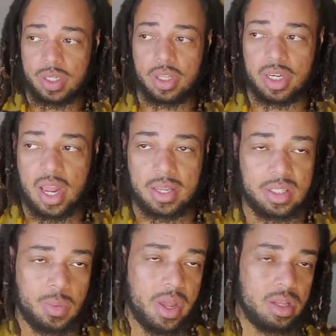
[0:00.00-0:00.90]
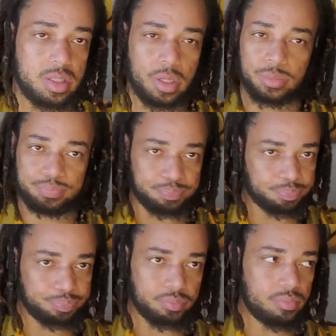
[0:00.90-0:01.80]
under the deck as well. So
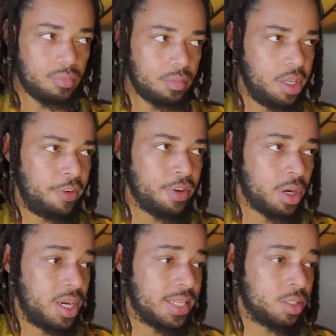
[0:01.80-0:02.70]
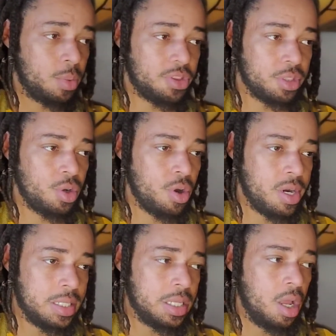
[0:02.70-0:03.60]
if you're connecting with the
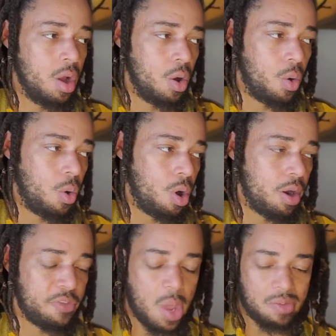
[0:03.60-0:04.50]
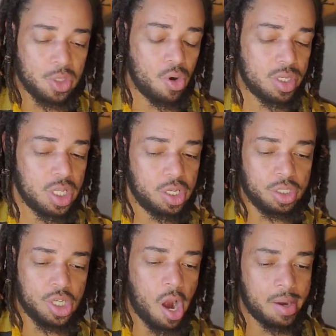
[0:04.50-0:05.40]
Taurus or if you have Taurus in your
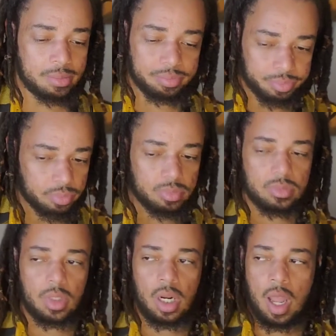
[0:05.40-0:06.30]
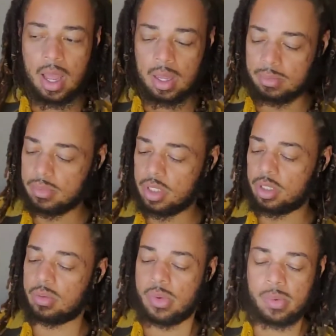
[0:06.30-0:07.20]
chart, um, you
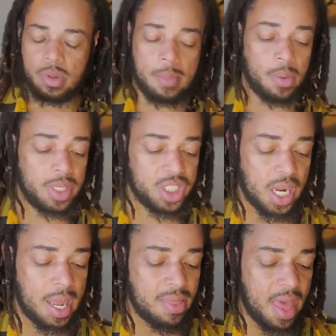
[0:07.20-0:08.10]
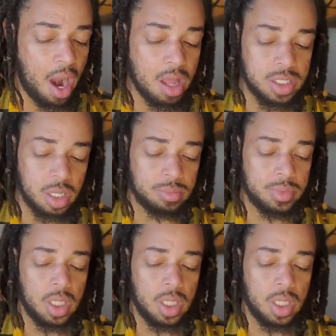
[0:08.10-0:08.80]
know, you may want to check out that also.